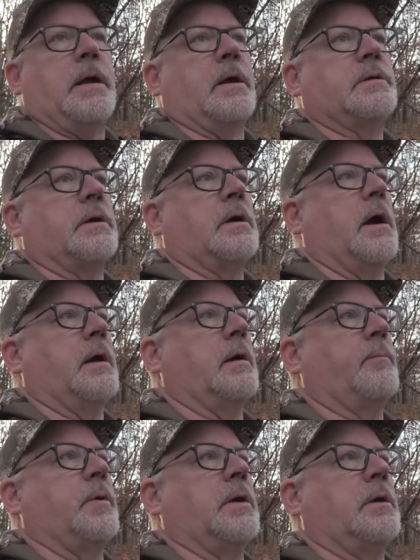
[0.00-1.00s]
actually got
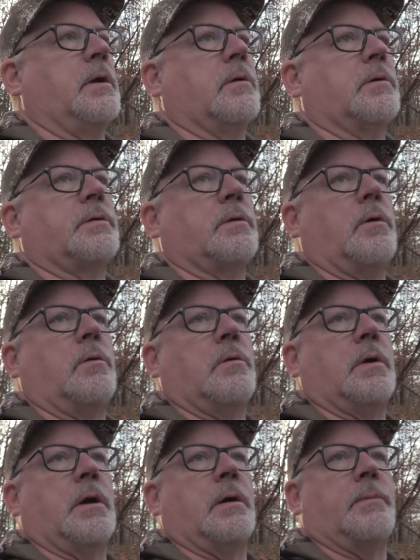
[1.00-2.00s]
up in here, so
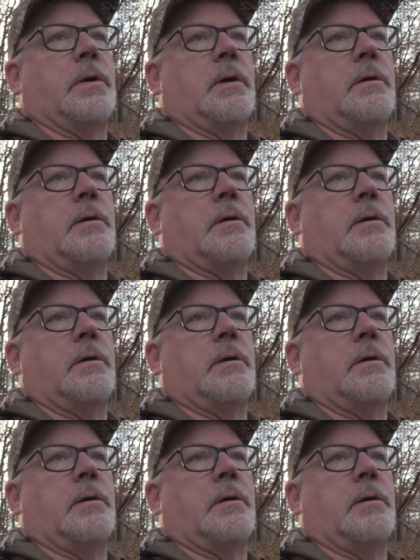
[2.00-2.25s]
I'm gonna